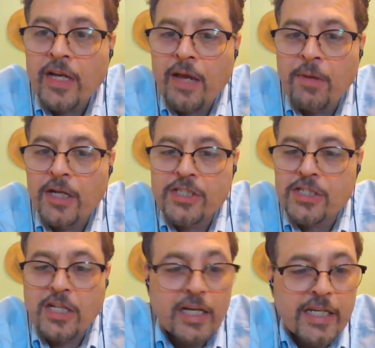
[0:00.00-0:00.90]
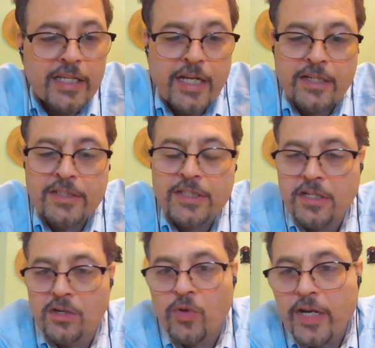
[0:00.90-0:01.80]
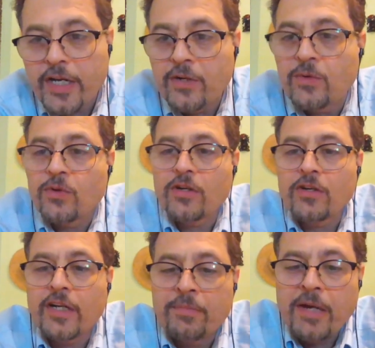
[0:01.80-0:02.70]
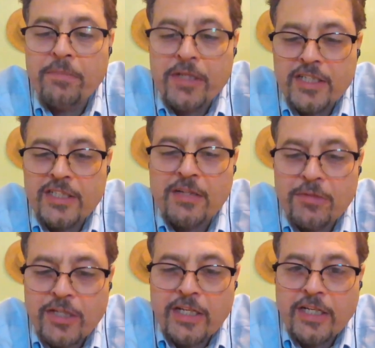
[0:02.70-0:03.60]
Am I just lucky that it's still running, or am I missing something?